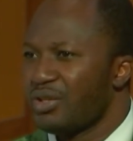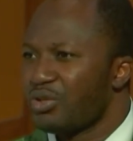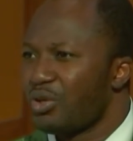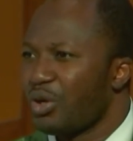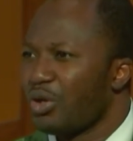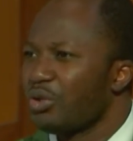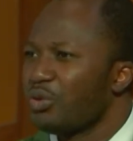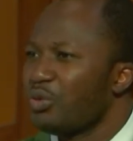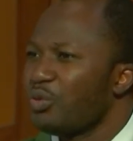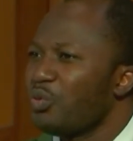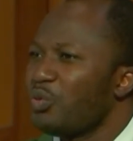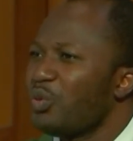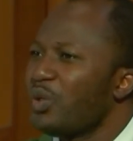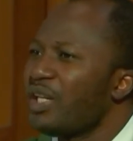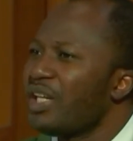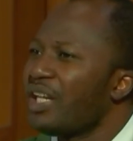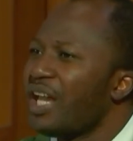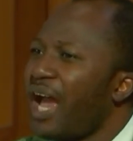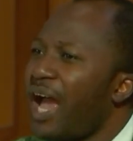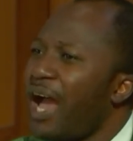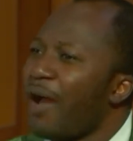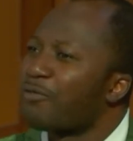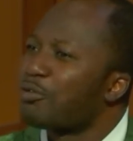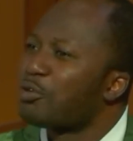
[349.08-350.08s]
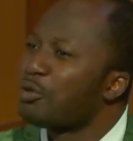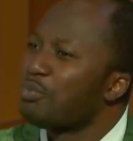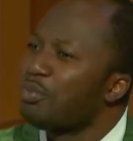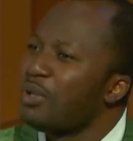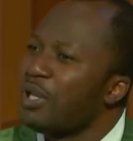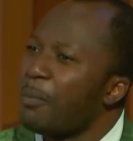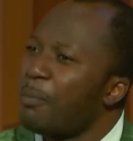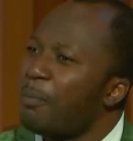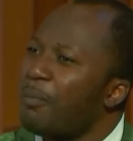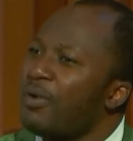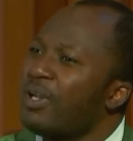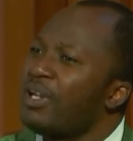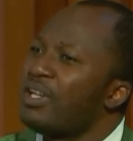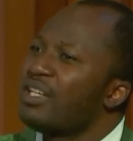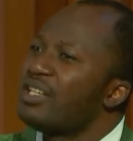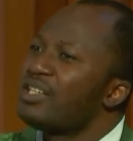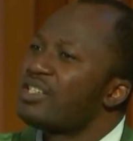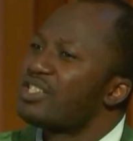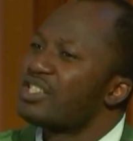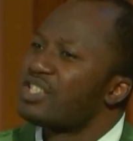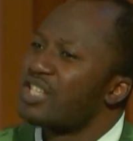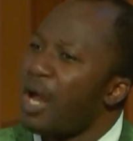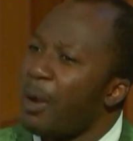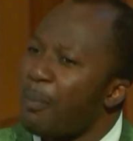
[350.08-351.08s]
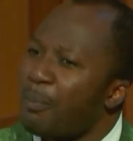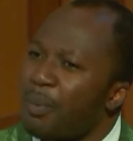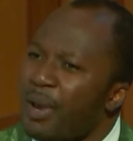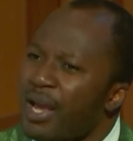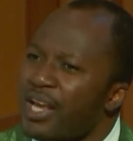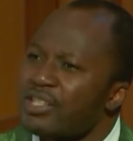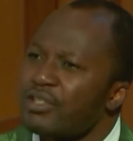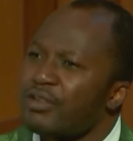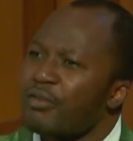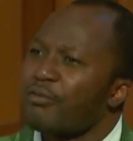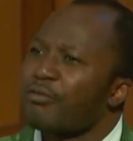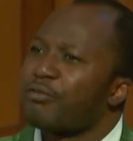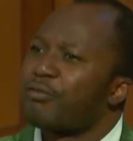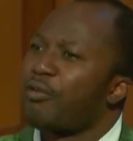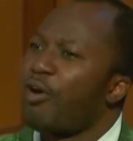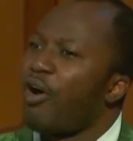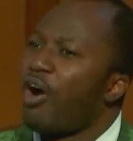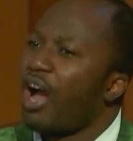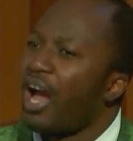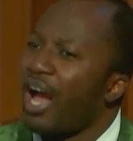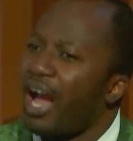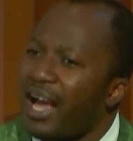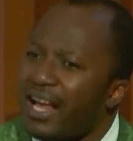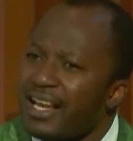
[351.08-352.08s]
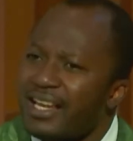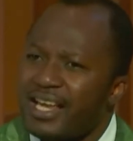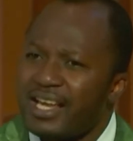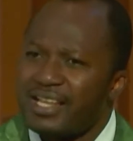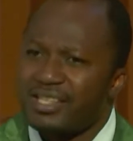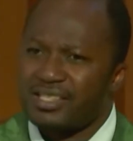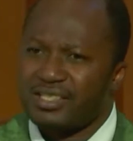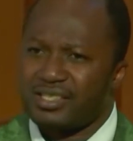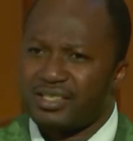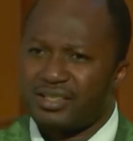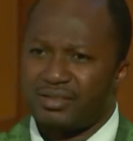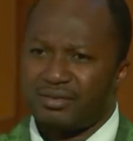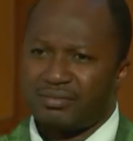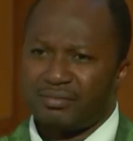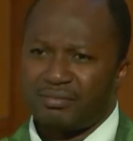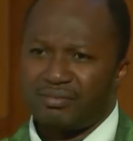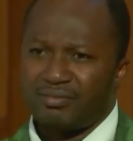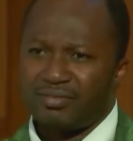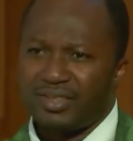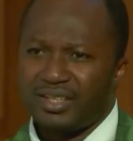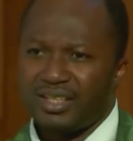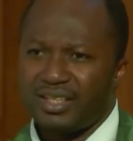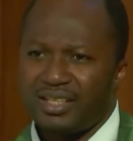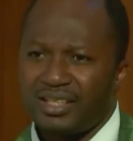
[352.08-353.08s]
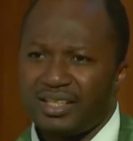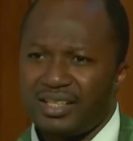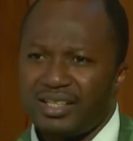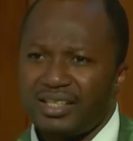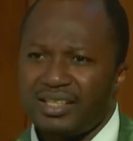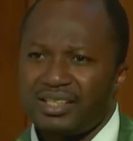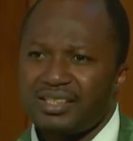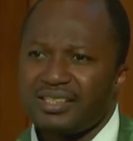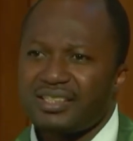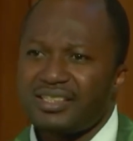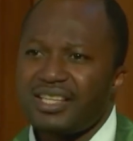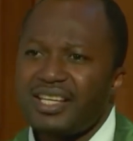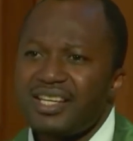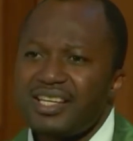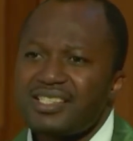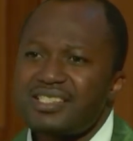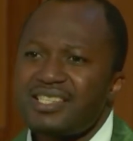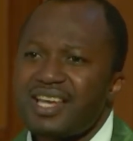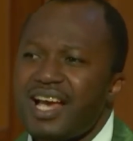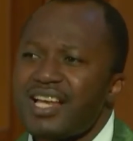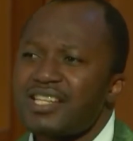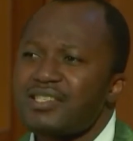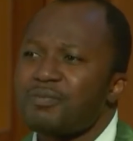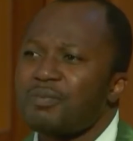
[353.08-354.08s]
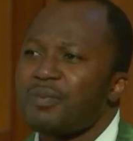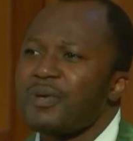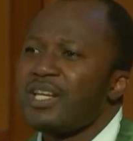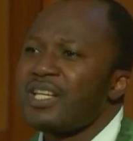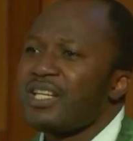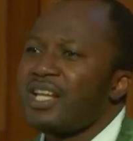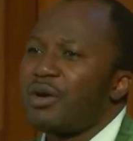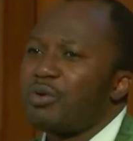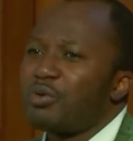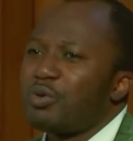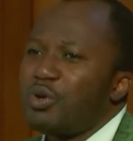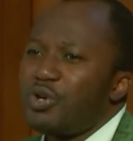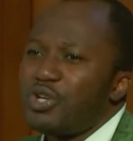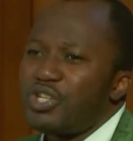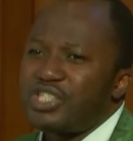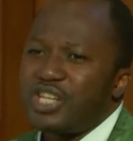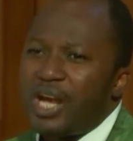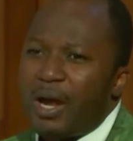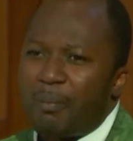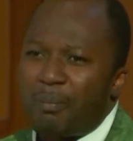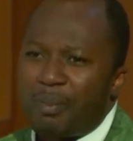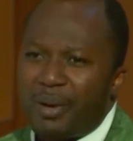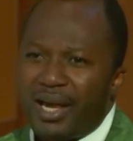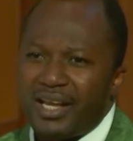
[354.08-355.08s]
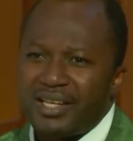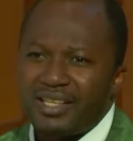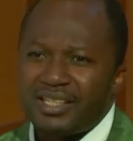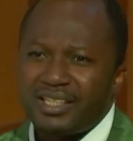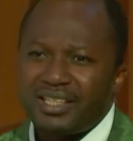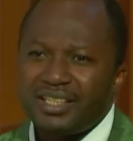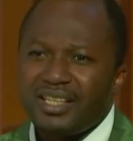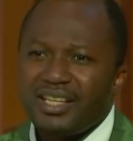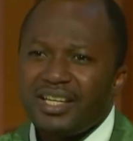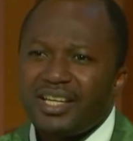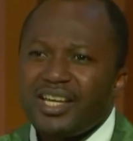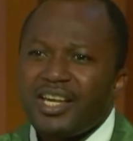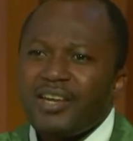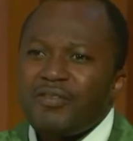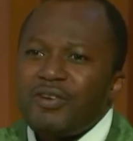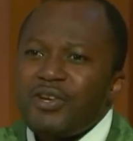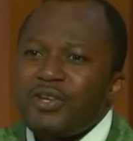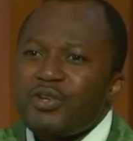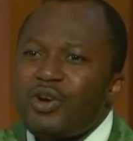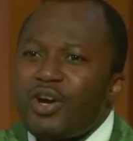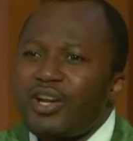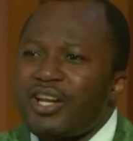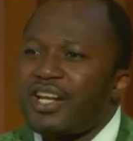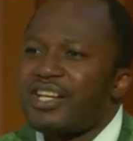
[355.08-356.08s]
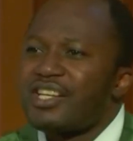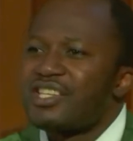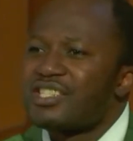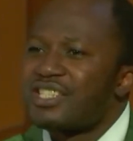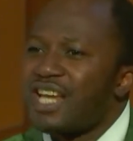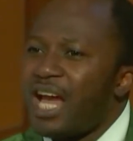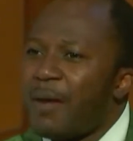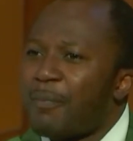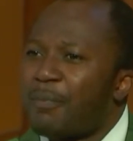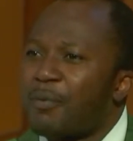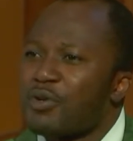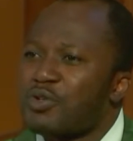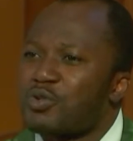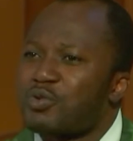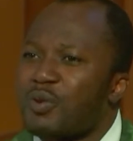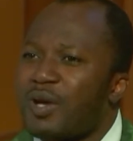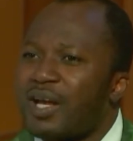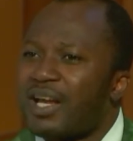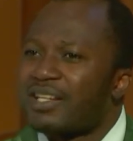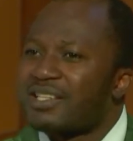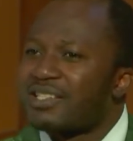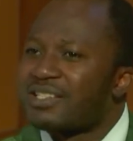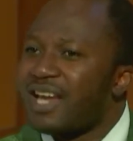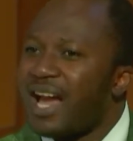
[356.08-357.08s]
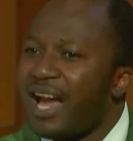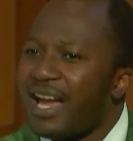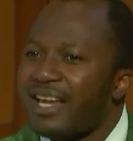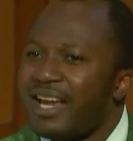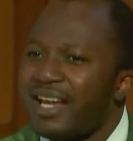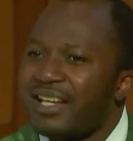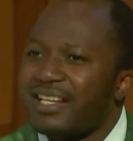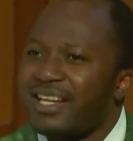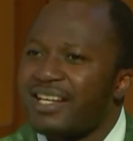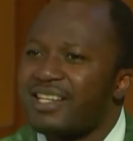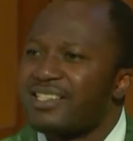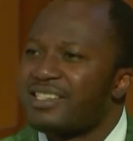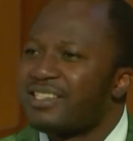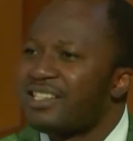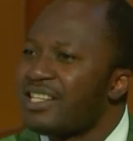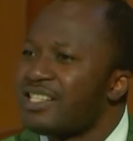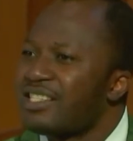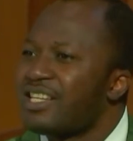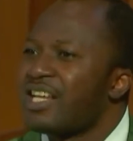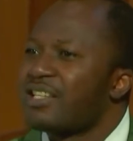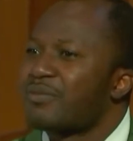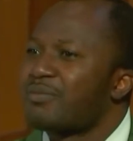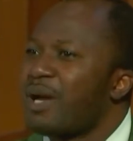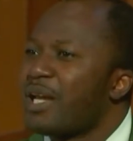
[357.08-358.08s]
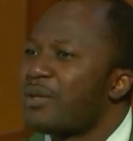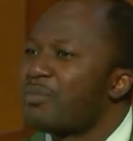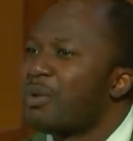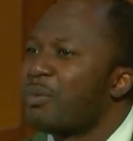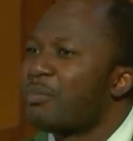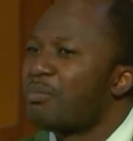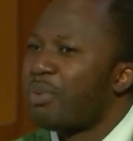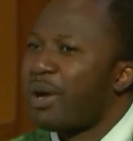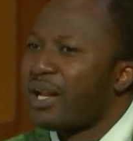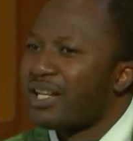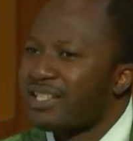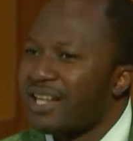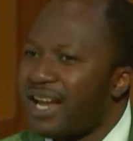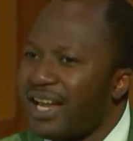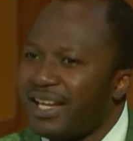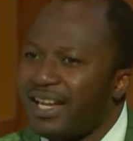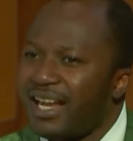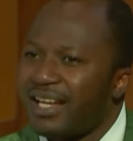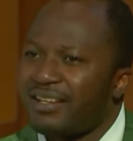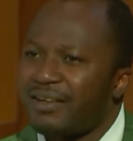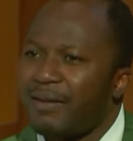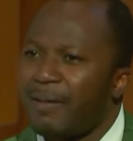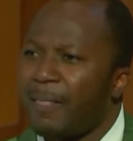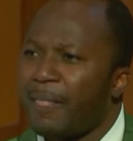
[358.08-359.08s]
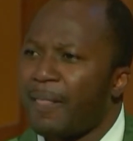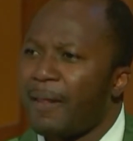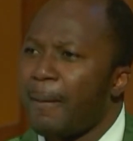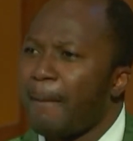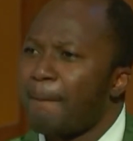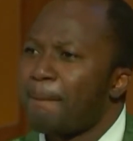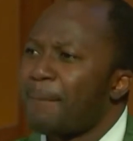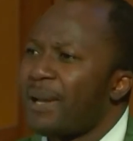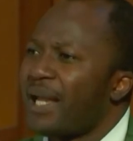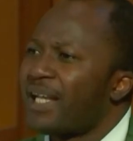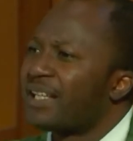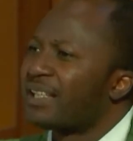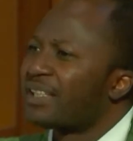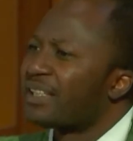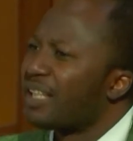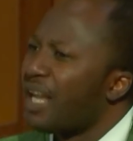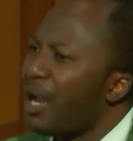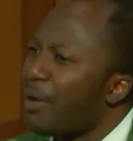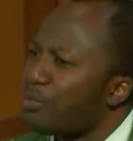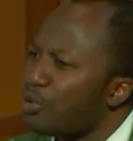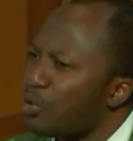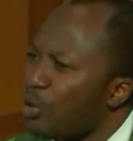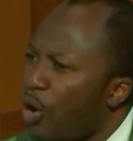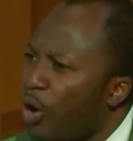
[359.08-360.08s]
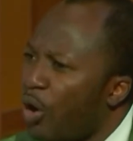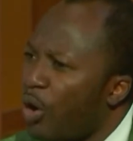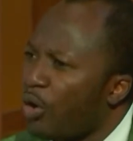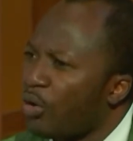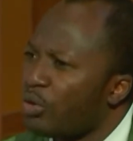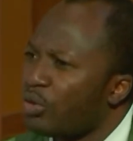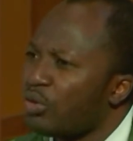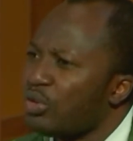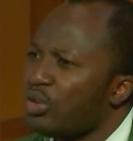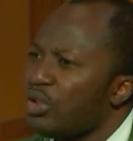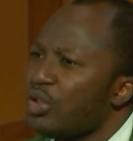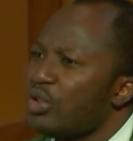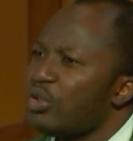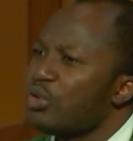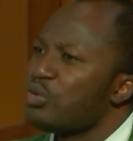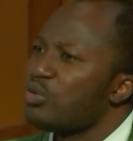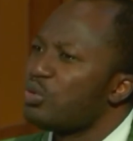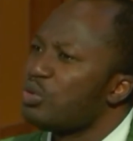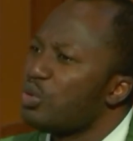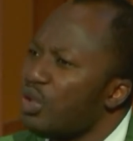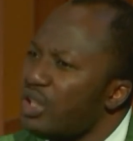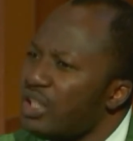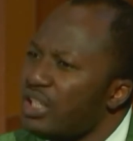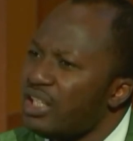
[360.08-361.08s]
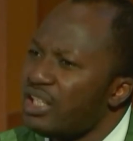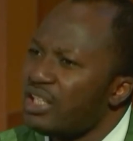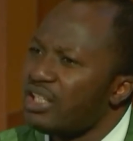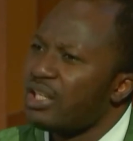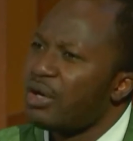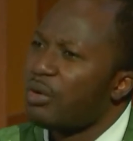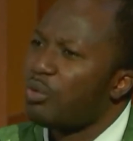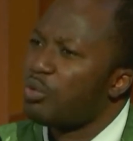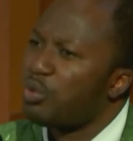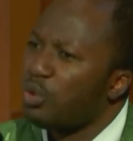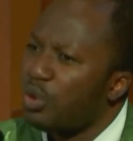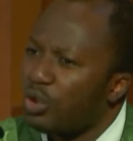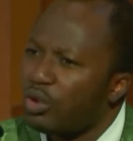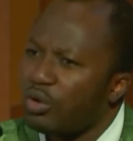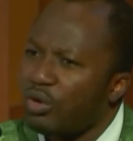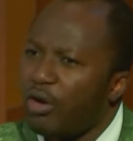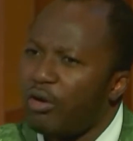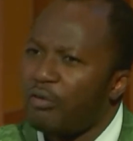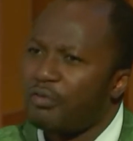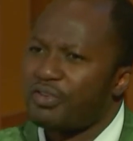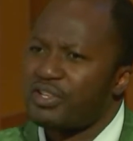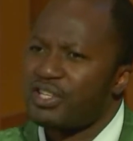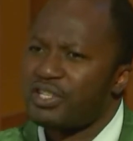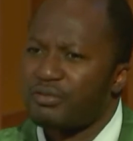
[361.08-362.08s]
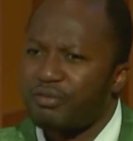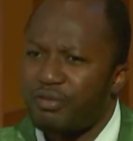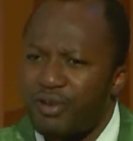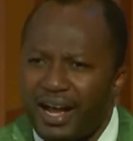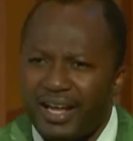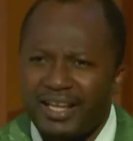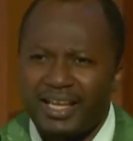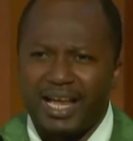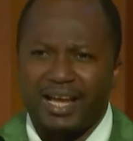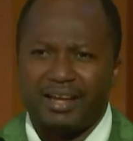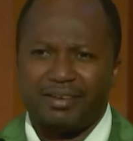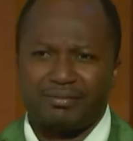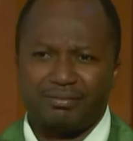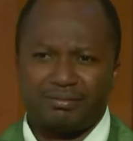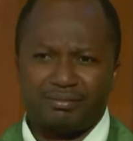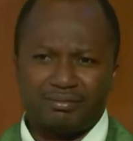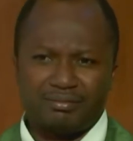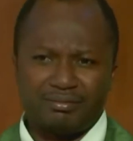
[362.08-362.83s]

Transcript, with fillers: So we have to be shepherds for others. Jesus being the good shepherd, even though the disciples were tired and Jesus might be tired, but kept on doing the will of his father.